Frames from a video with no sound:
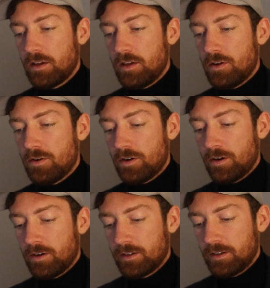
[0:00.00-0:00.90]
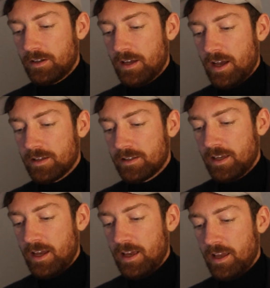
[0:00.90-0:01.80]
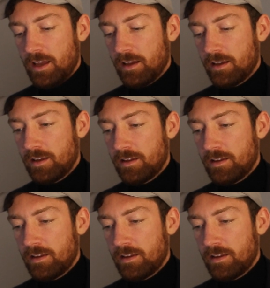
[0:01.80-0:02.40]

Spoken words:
your cascading